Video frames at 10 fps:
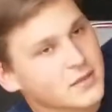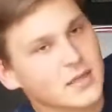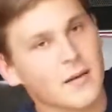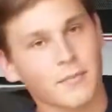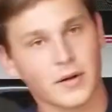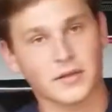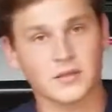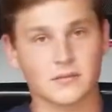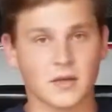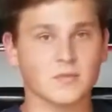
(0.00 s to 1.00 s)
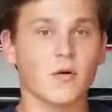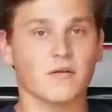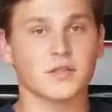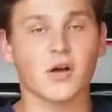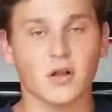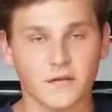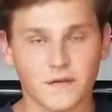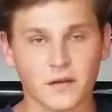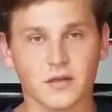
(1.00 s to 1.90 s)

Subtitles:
see that, but it's more of a solid feel.